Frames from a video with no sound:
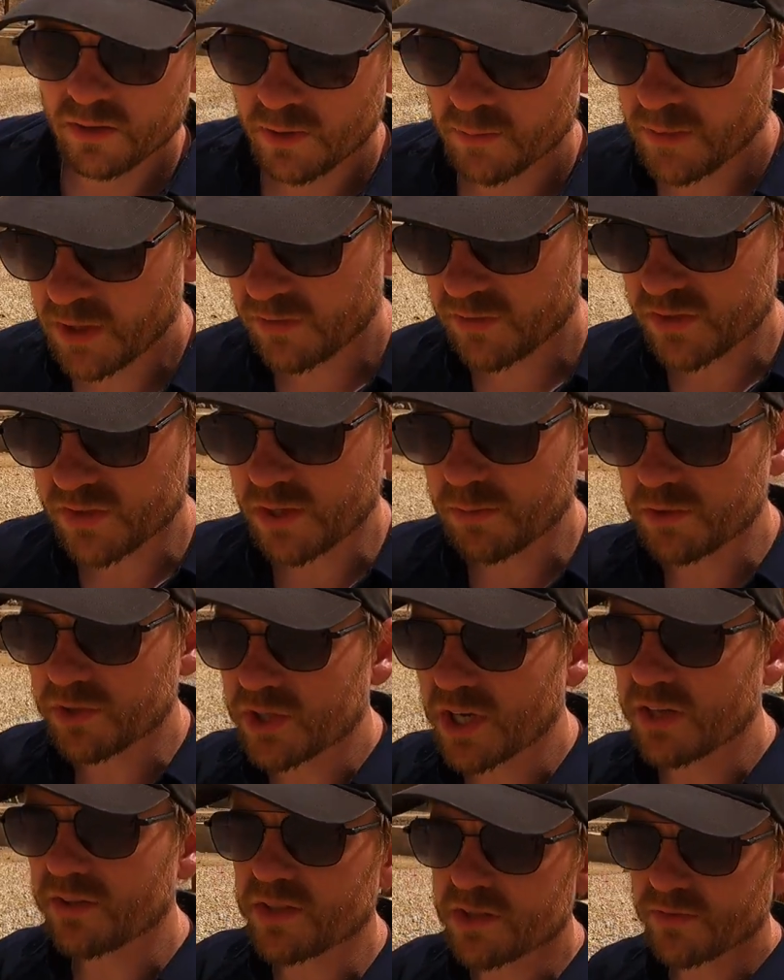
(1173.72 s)
I might have to double
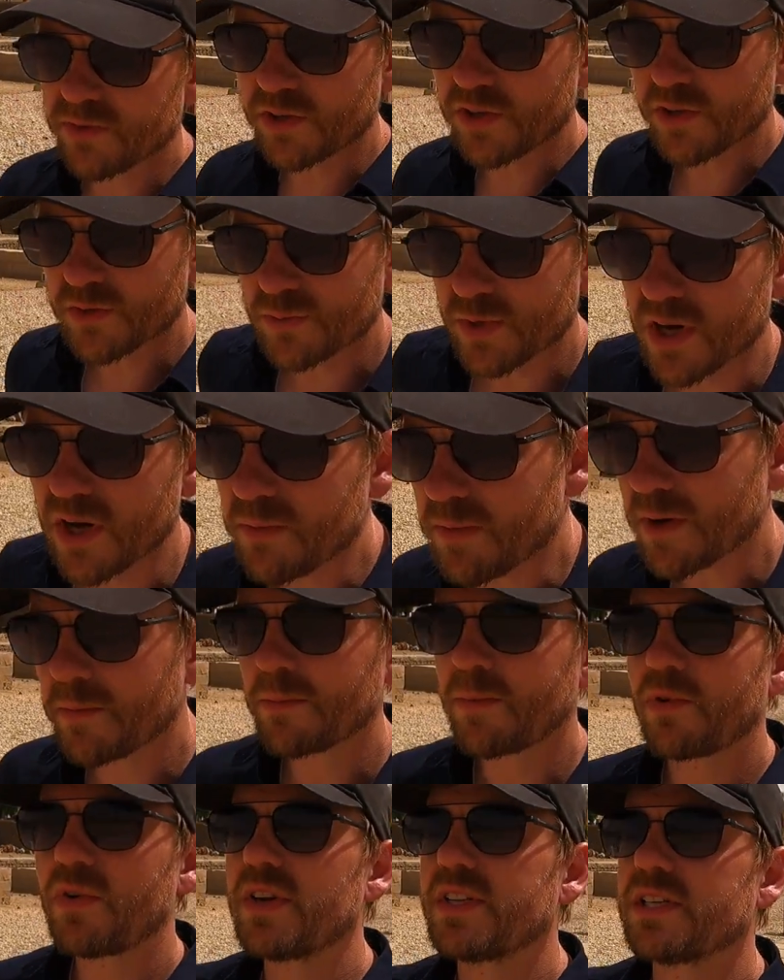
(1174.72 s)
check this for you as well, but I'm
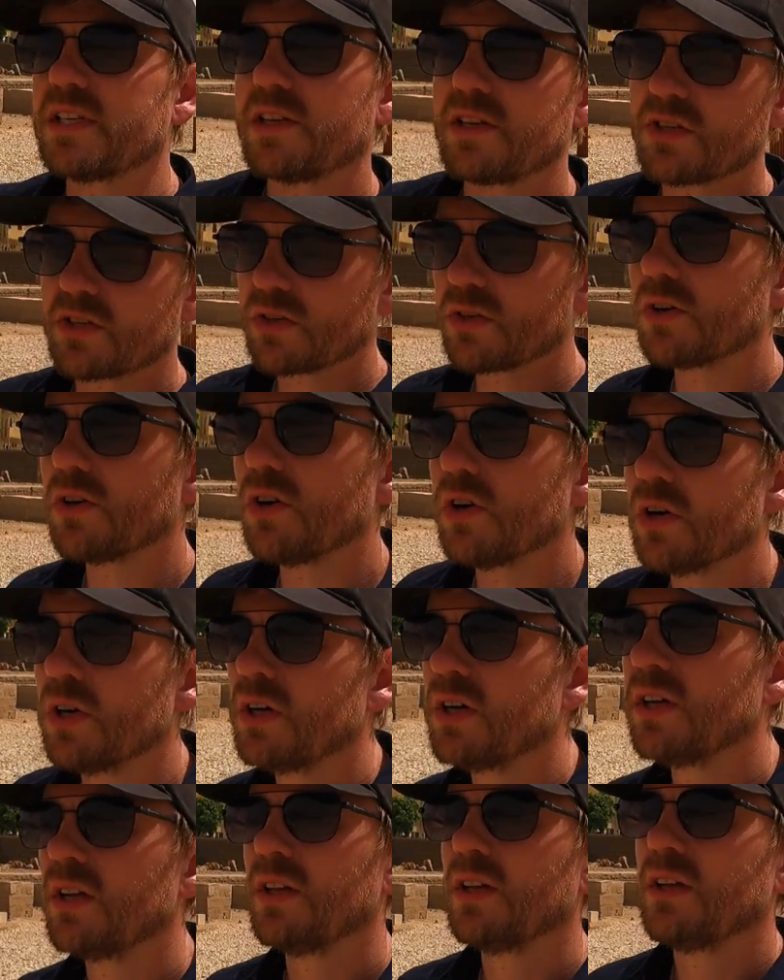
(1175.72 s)
pretty sure
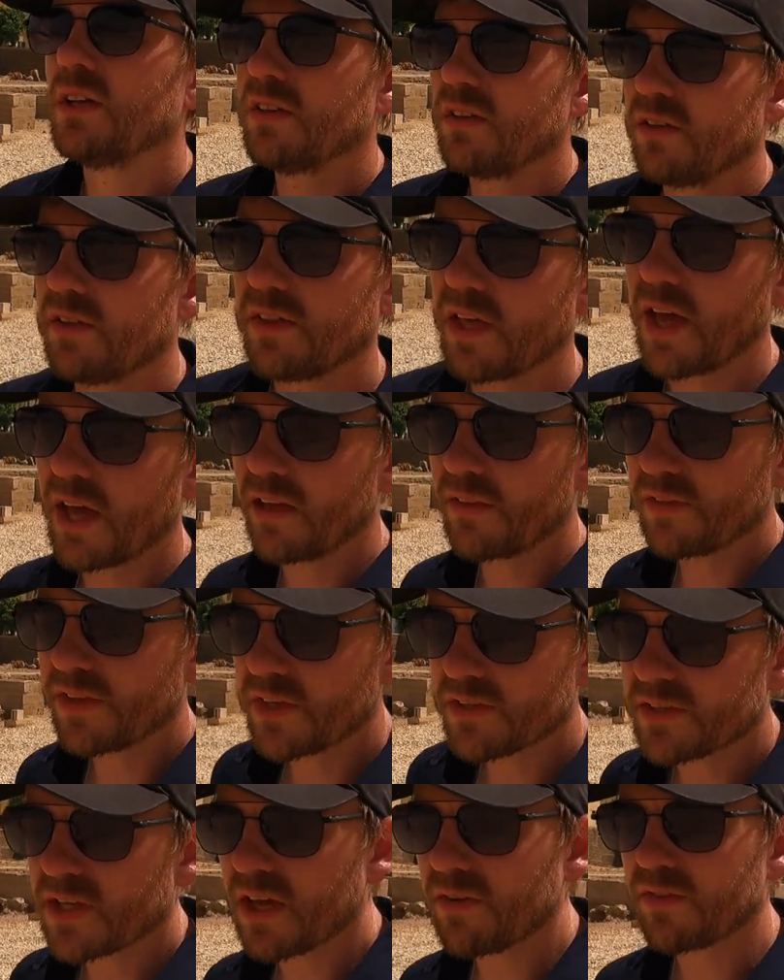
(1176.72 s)
that
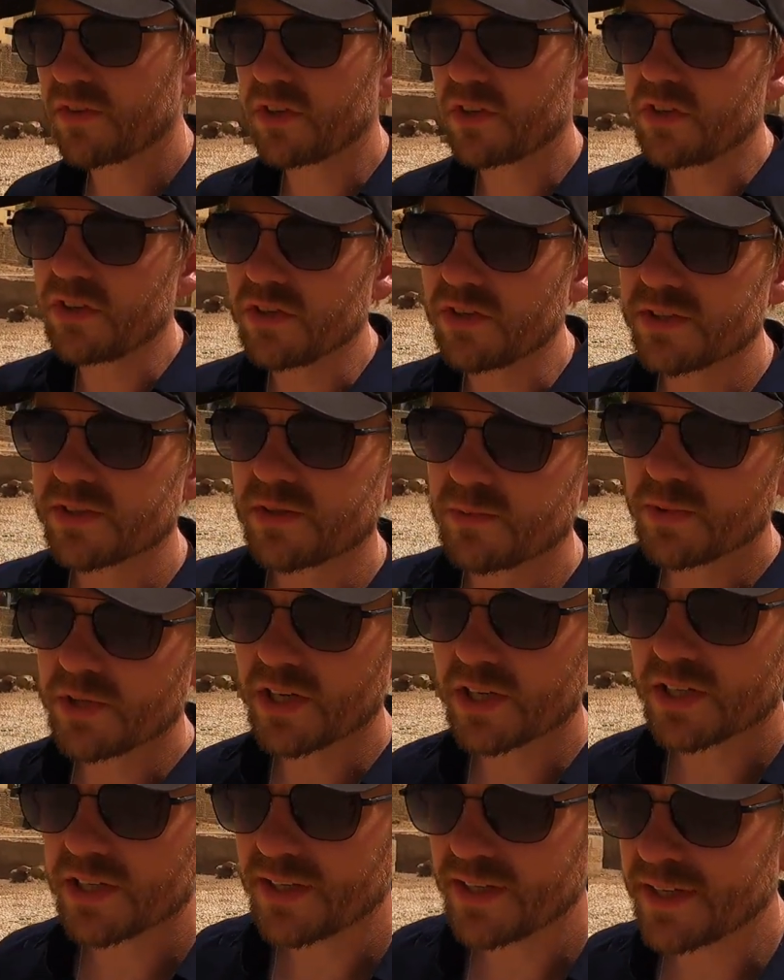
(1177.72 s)
this avenue used to be
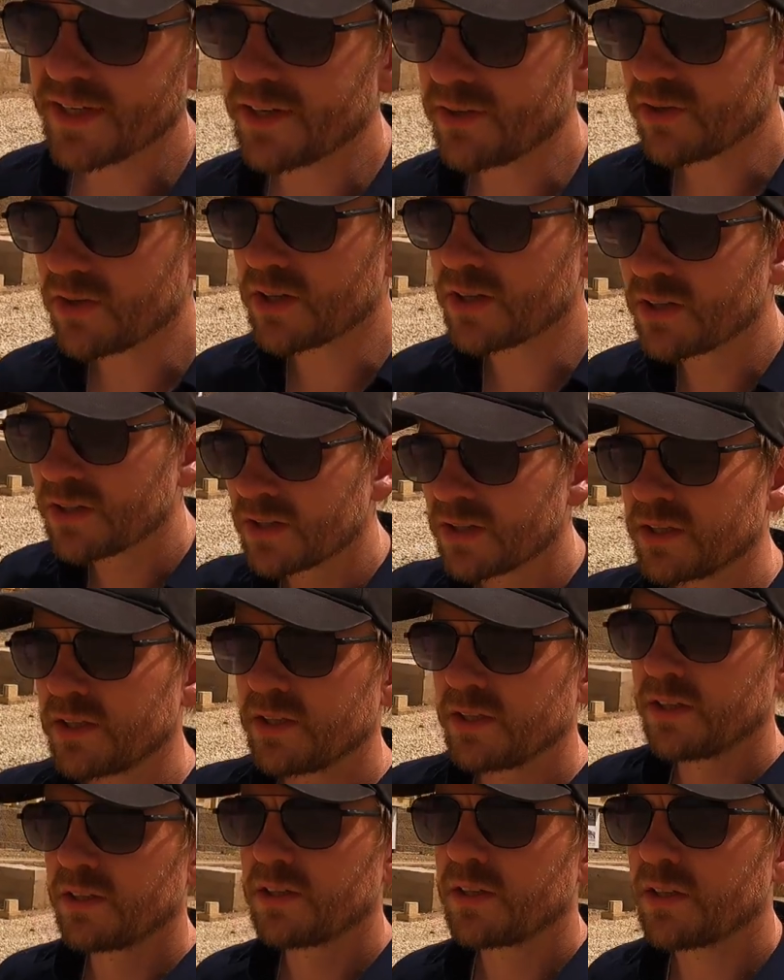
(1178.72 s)
a canal
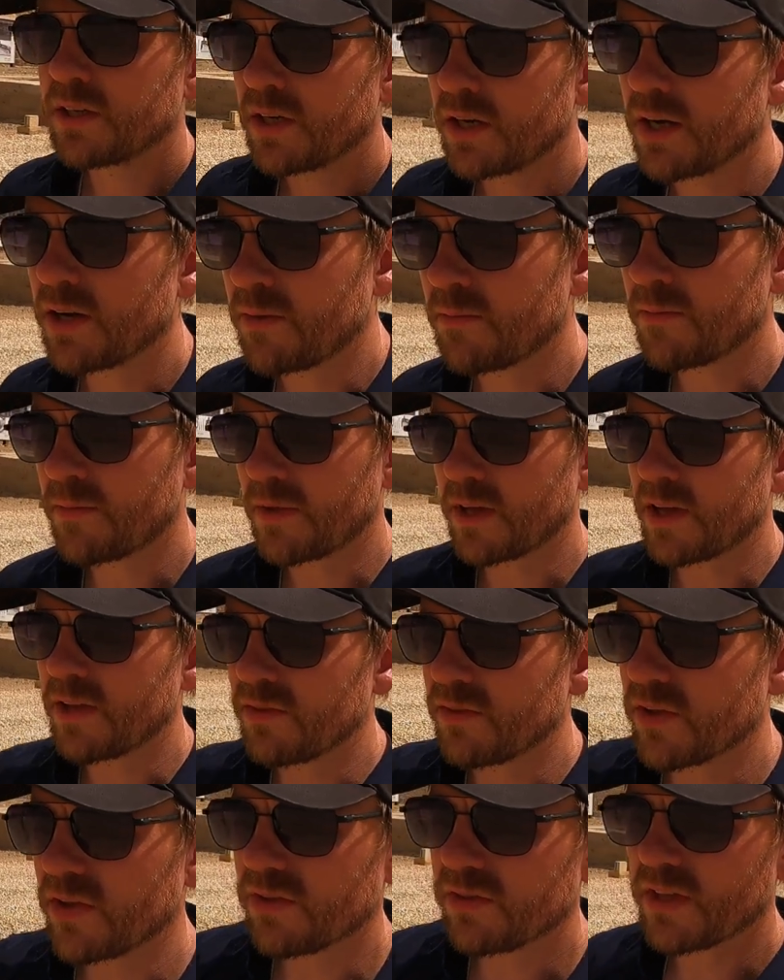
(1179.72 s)
um,
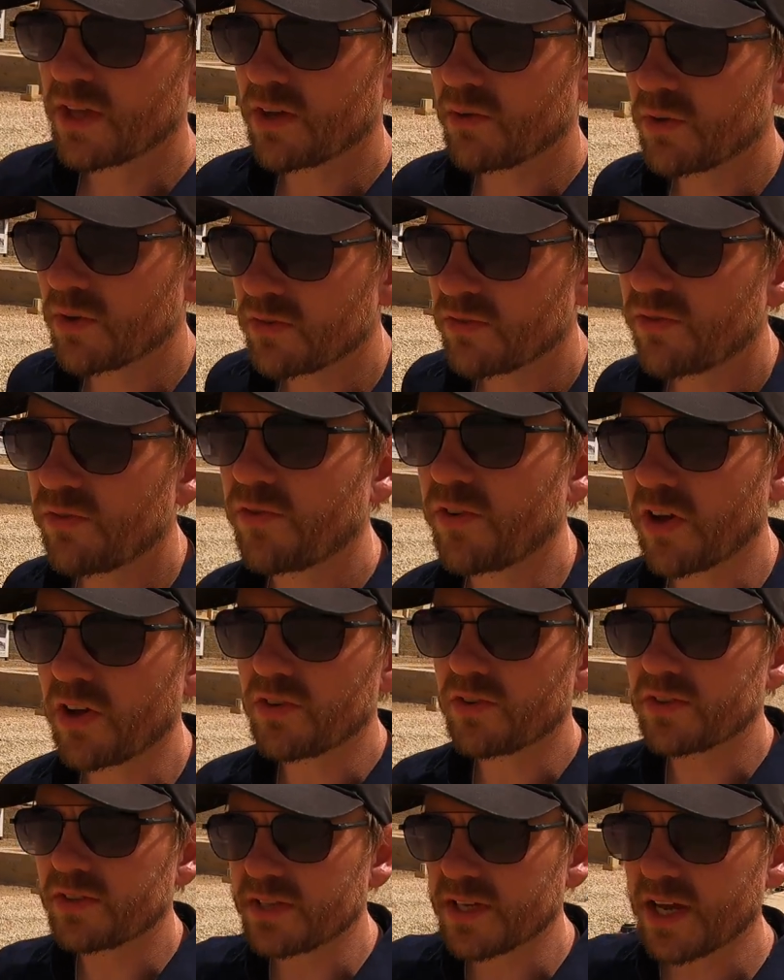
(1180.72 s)
and that they would
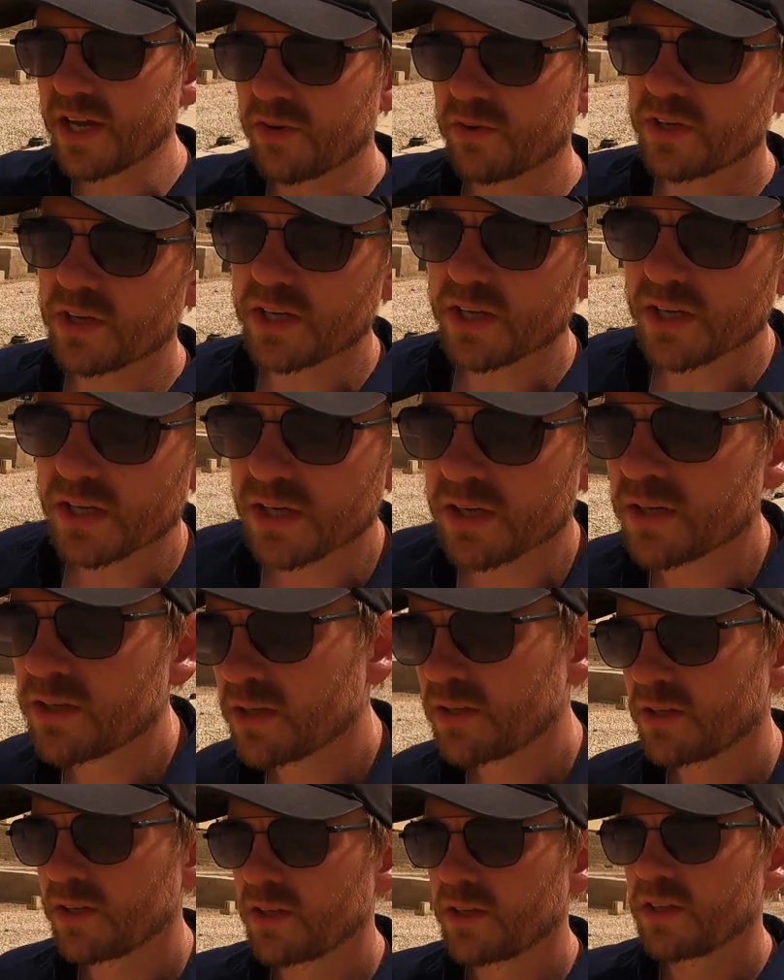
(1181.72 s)
float down here,
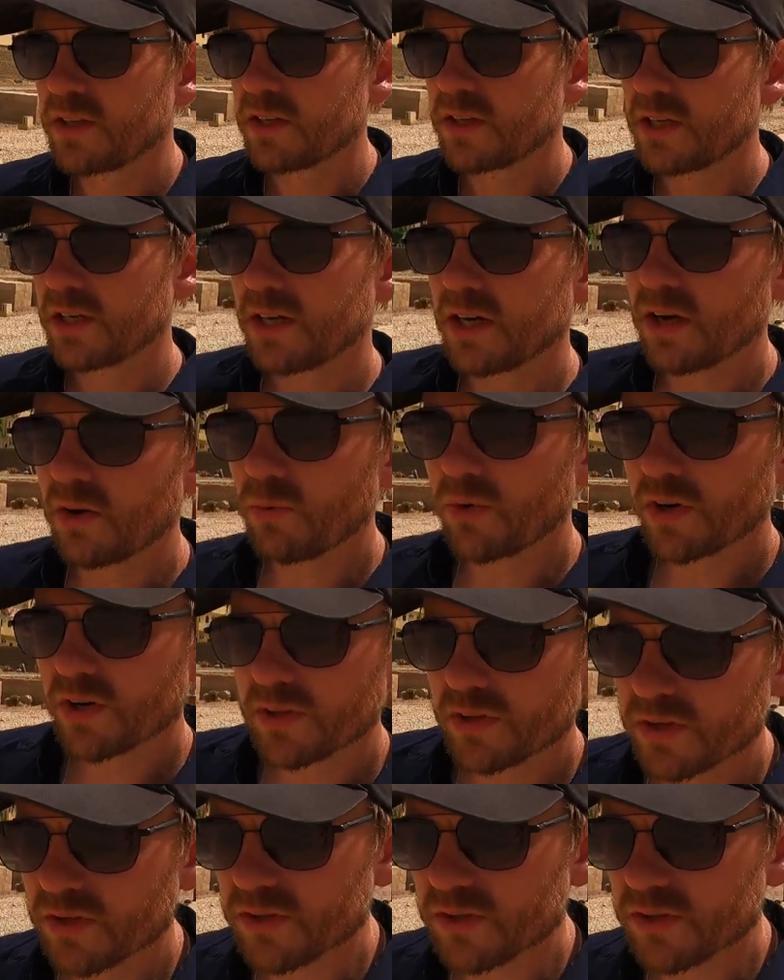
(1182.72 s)
uh, one of